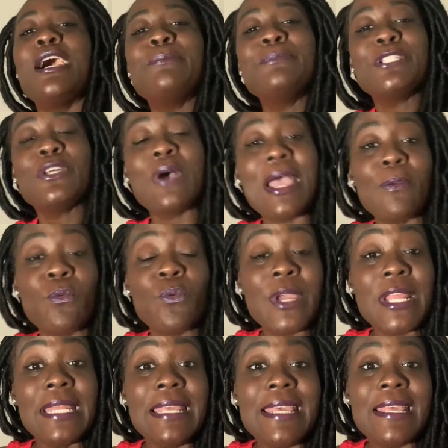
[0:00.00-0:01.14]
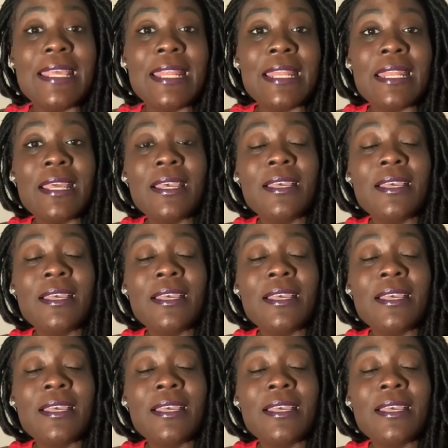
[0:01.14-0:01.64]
So I went in